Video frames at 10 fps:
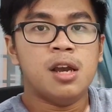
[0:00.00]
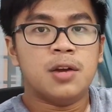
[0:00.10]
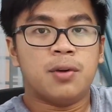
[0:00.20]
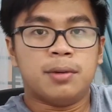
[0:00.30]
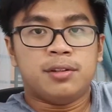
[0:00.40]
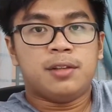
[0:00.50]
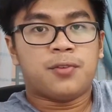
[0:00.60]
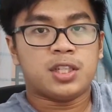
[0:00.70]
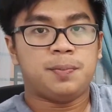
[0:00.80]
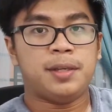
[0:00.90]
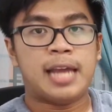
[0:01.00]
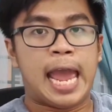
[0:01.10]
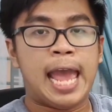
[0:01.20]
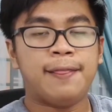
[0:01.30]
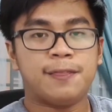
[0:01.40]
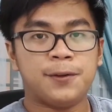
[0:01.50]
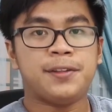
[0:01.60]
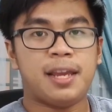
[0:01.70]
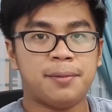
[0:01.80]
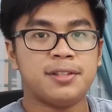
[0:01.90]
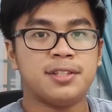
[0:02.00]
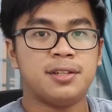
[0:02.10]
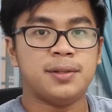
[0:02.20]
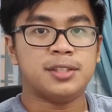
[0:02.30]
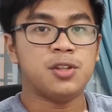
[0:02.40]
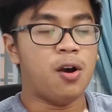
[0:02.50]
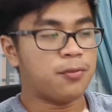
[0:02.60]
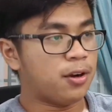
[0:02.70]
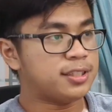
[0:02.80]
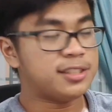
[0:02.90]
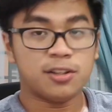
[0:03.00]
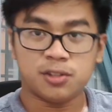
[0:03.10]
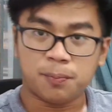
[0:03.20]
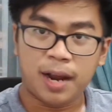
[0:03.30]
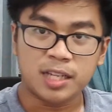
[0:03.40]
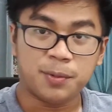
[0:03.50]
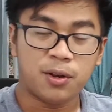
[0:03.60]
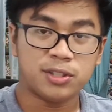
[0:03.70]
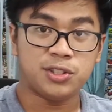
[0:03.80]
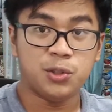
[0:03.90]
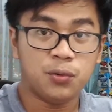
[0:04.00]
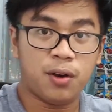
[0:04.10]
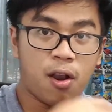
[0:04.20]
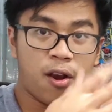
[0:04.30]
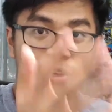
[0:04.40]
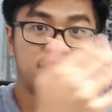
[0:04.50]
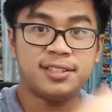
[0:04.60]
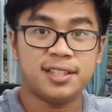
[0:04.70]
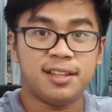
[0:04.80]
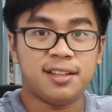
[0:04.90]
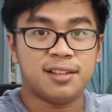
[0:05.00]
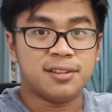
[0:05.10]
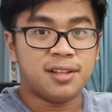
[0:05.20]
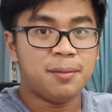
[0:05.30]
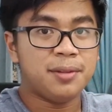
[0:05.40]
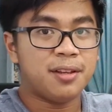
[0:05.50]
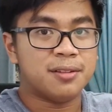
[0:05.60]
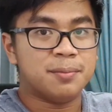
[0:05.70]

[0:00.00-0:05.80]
From the Need for Speed Entertainment series. So of course it's not a surprise because you've already seen it in the thumbnail.